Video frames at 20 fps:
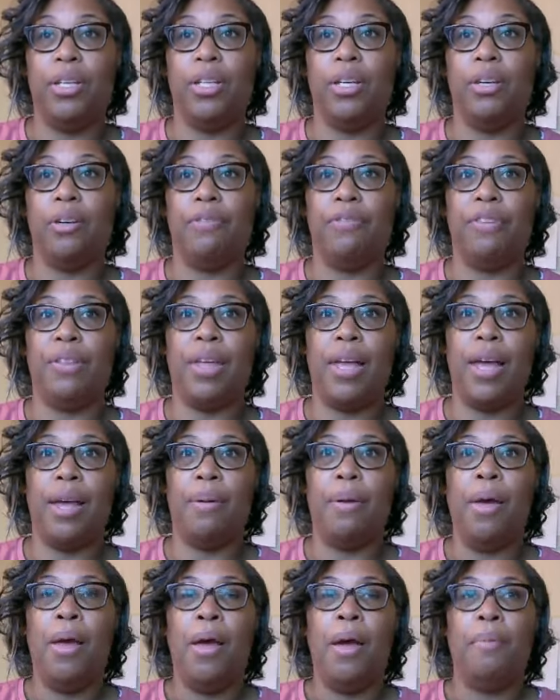year for
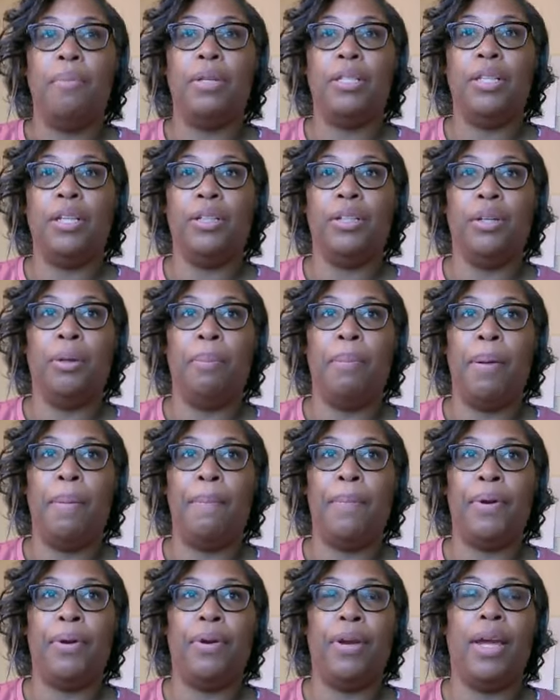that particular
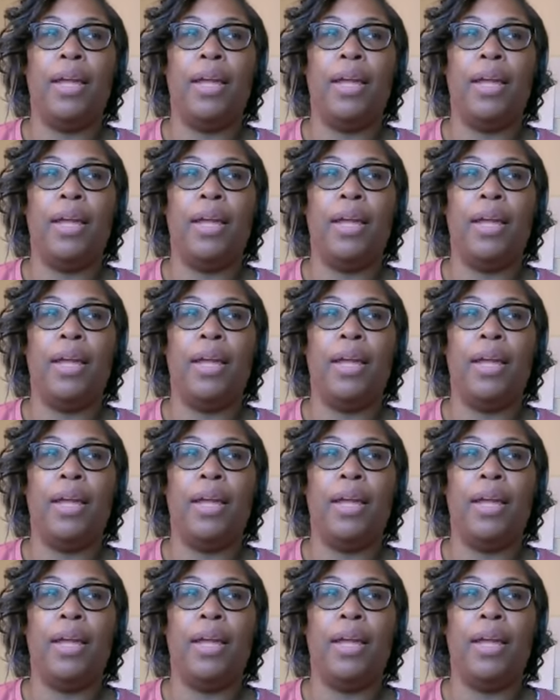member.